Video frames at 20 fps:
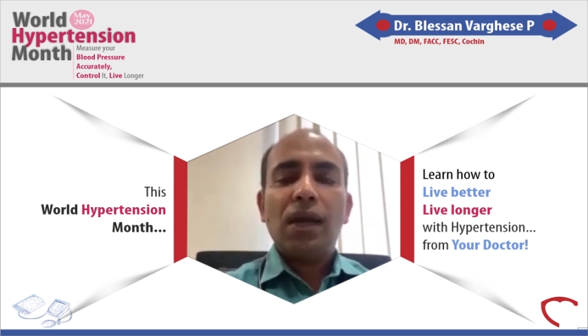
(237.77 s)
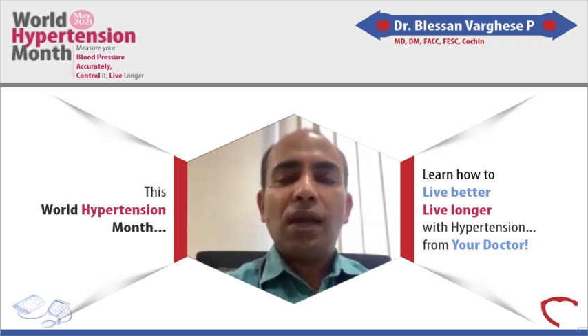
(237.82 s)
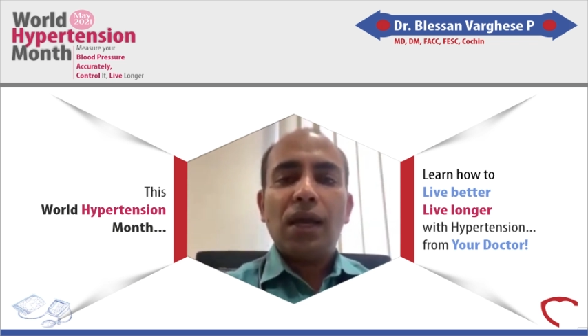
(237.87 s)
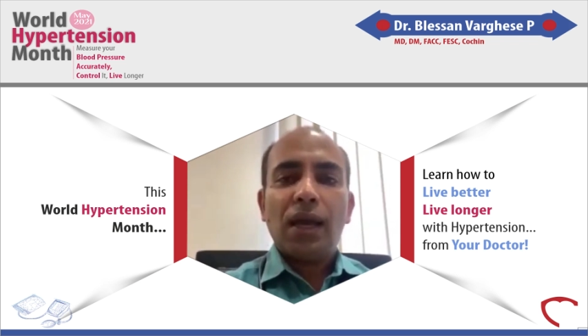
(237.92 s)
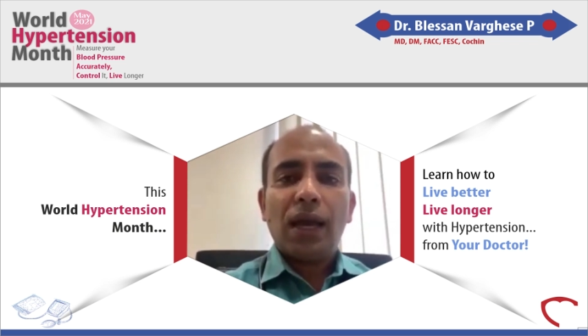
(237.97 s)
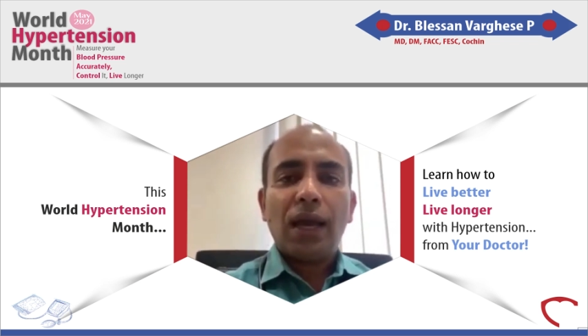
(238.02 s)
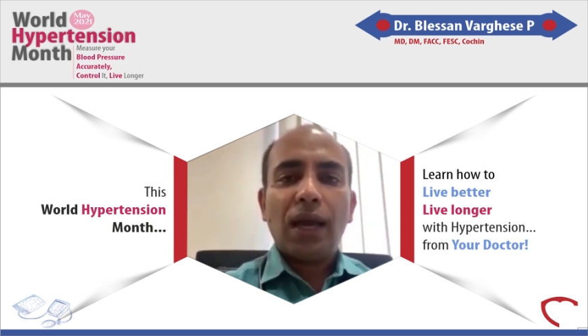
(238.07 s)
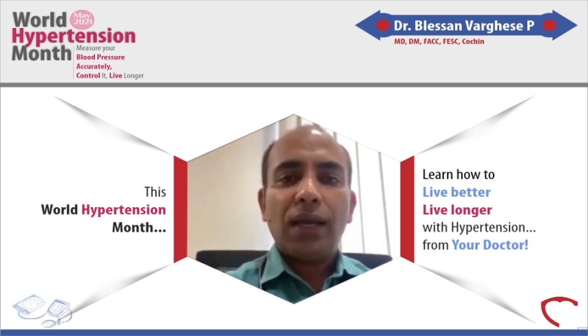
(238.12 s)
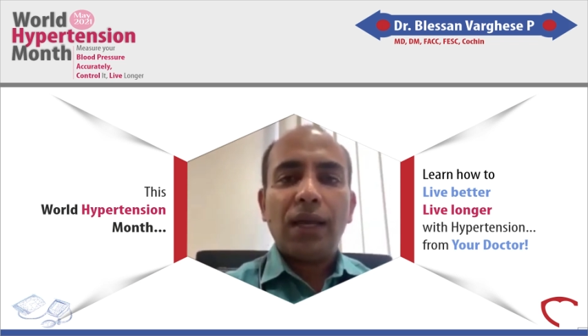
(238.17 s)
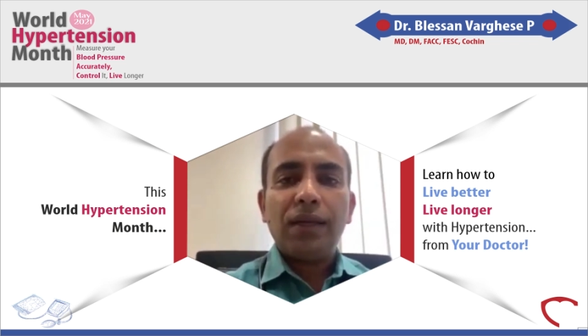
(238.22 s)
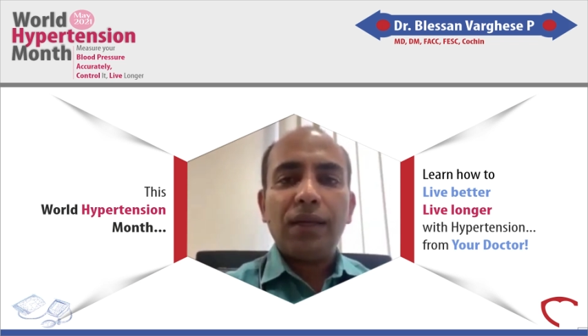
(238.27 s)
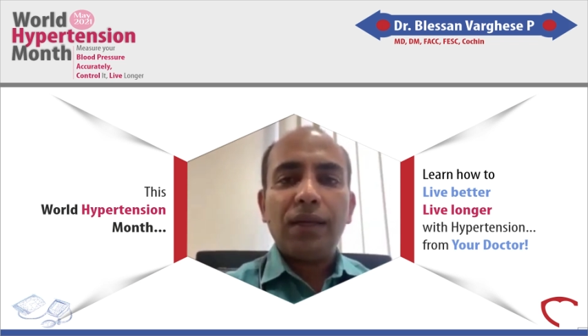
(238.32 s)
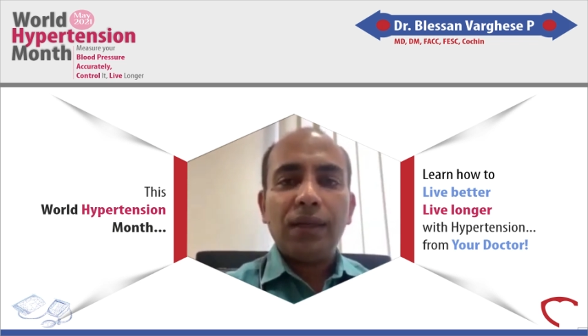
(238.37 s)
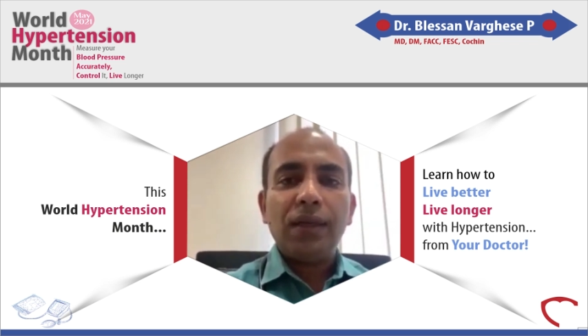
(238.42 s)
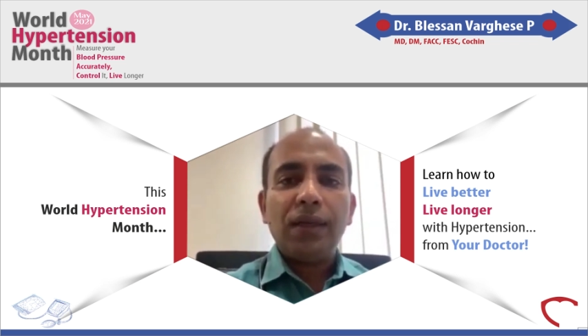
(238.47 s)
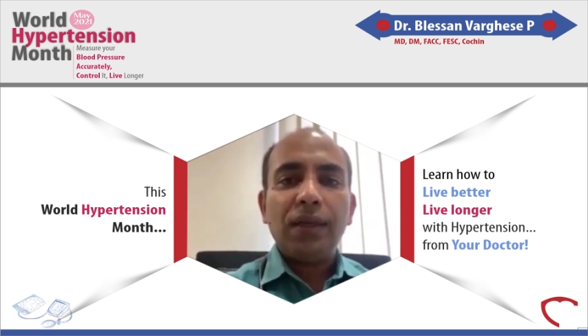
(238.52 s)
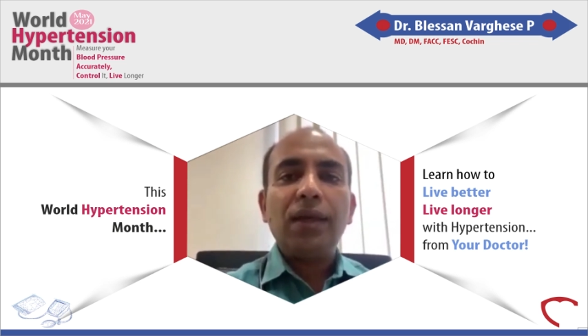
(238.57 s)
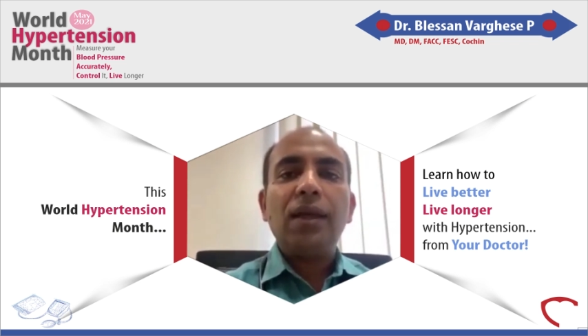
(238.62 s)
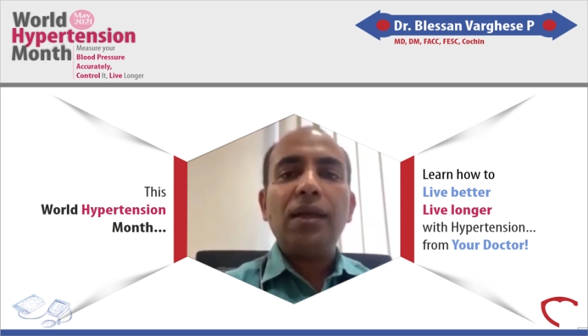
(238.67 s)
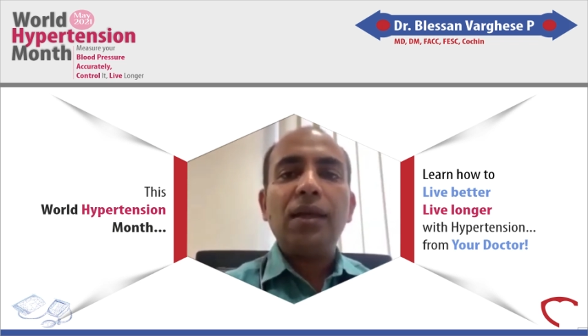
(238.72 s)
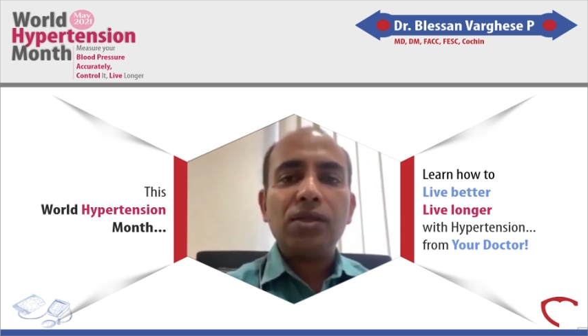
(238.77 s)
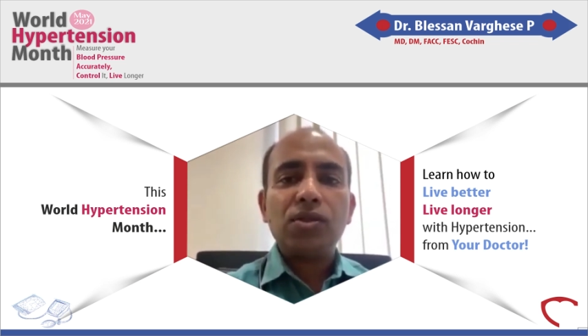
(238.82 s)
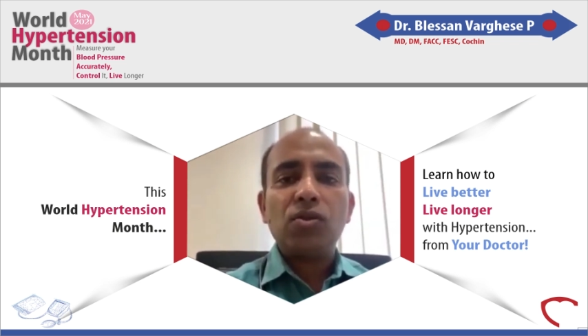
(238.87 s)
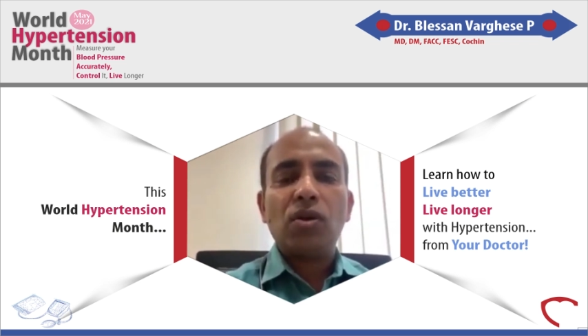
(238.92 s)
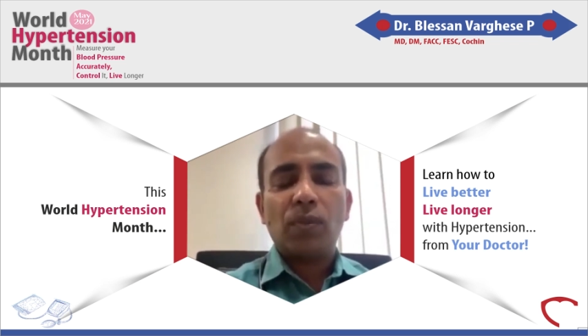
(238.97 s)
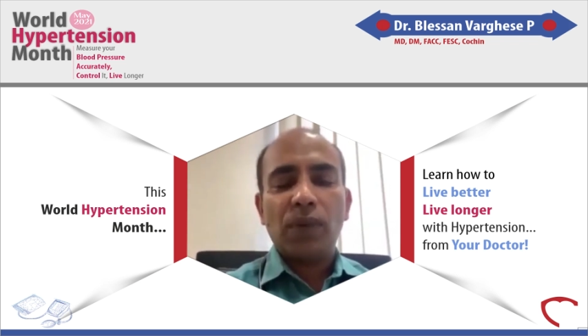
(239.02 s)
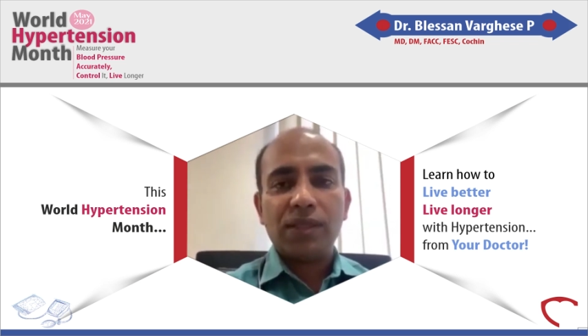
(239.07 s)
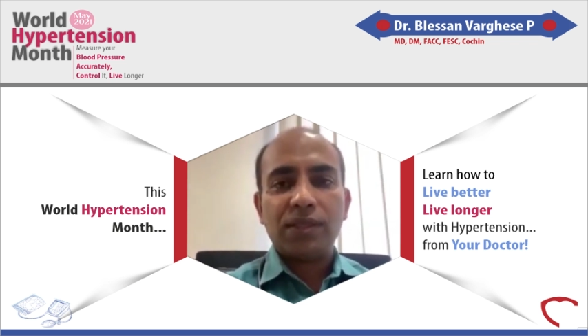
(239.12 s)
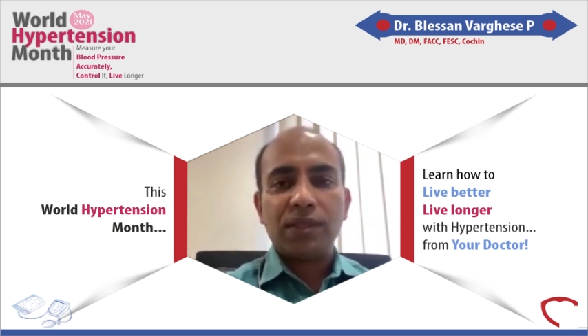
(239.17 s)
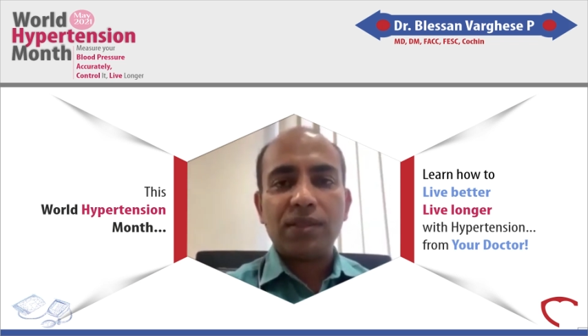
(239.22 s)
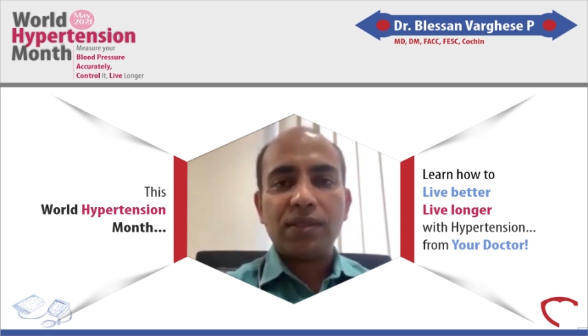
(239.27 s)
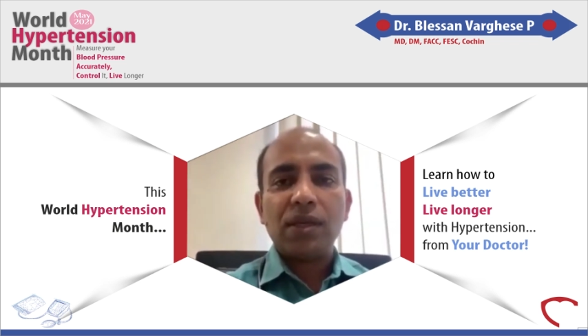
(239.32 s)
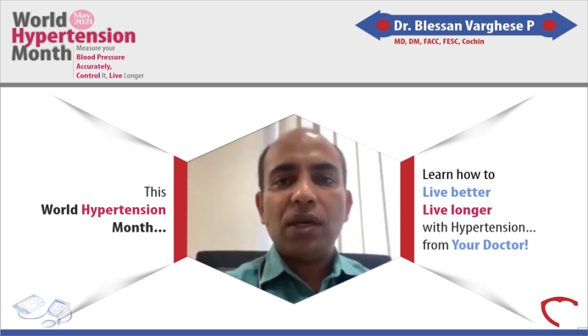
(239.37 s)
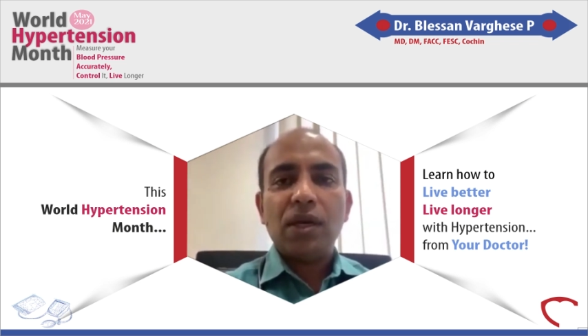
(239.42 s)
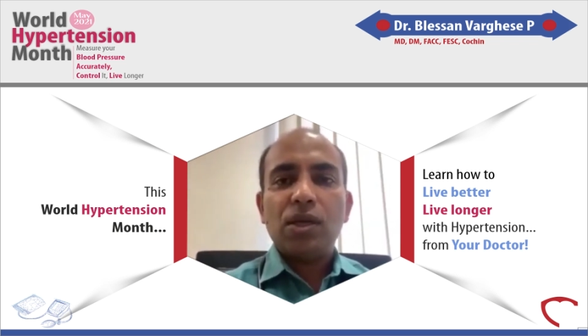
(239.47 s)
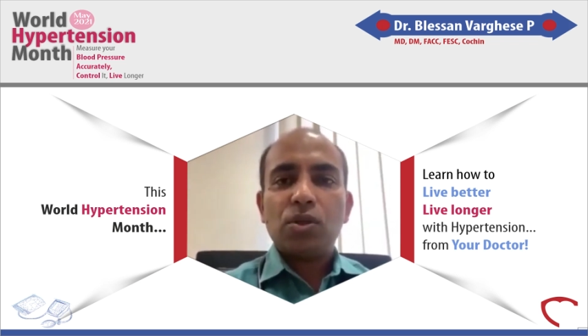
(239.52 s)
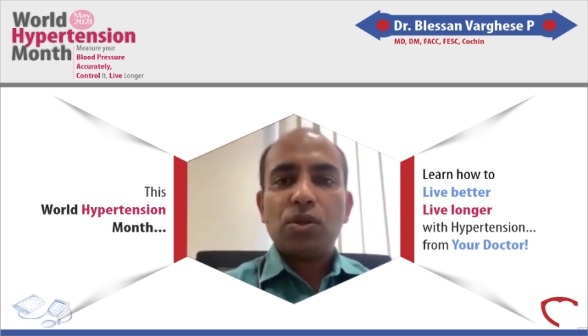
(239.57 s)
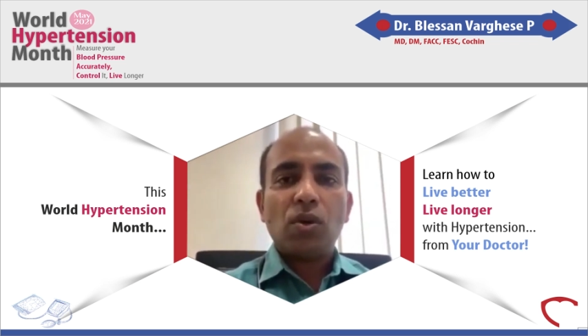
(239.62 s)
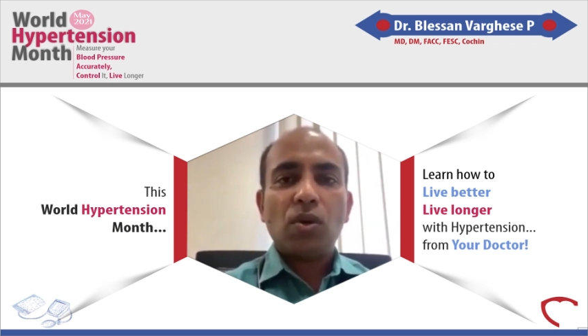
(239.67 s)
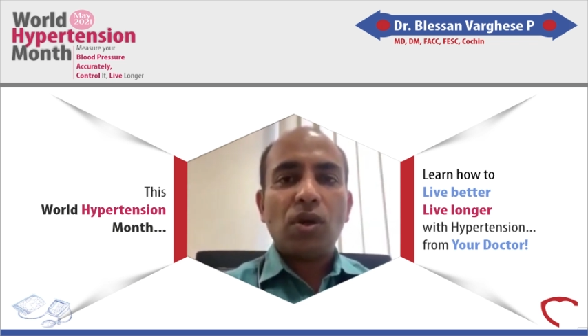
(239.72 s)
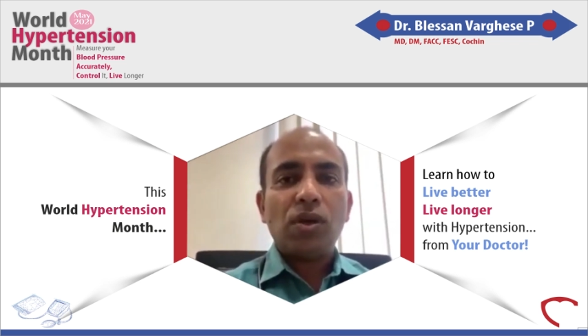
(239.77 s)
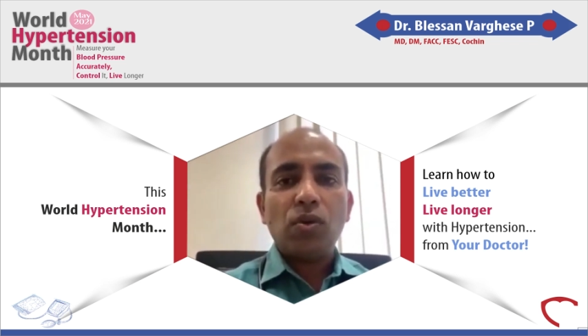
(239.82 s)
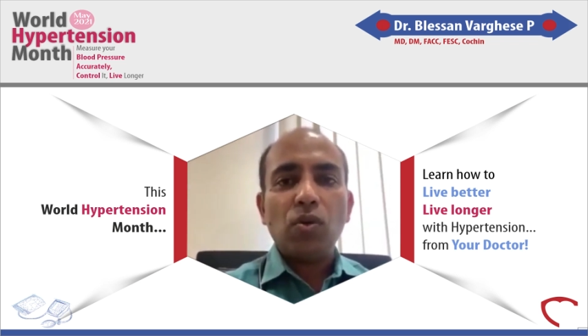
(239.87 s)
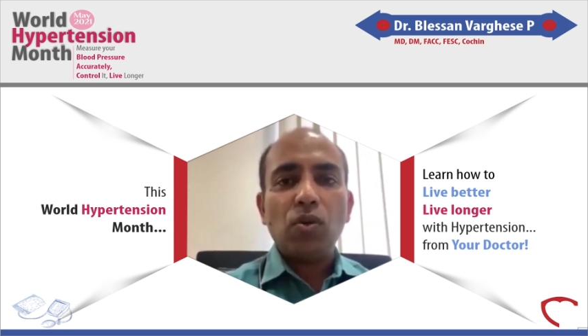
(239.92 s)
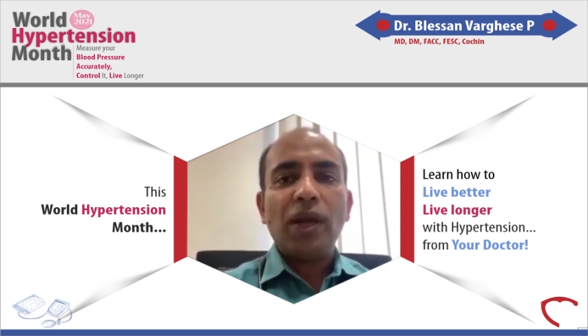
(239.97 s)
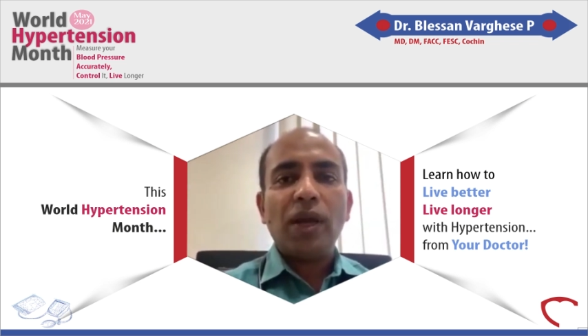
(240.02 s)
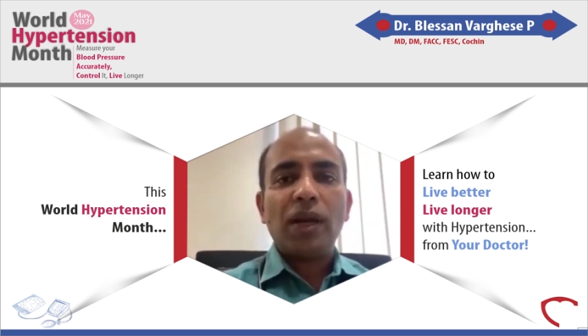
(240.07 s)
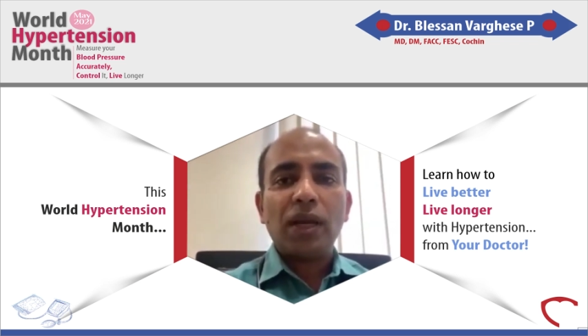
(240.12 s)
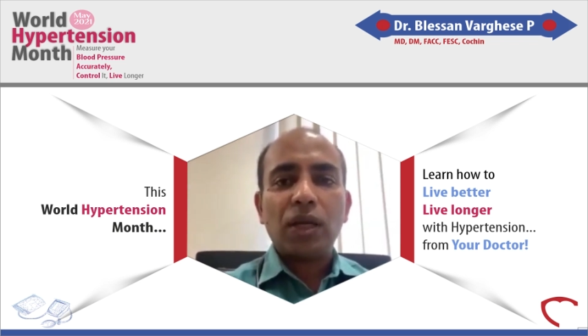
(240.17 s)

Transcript: and increase your medicines. So you may